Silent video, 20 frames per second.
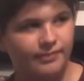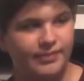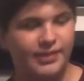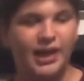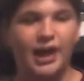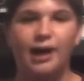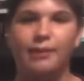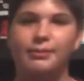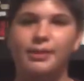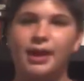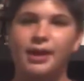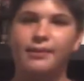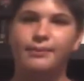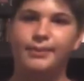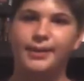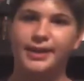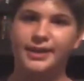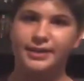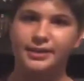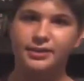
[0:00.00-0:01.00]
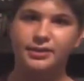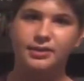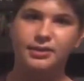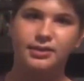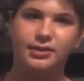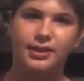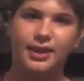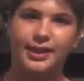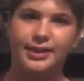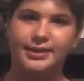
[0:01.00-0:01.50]
Now, I'm not a big,
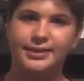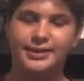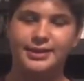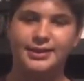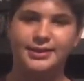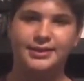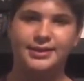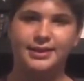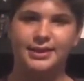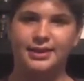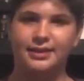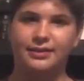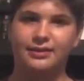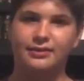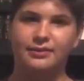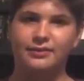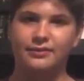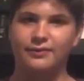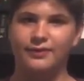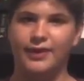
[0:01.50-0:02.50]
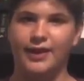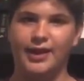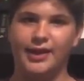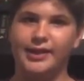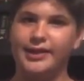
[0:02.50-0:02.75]
like, Disney fan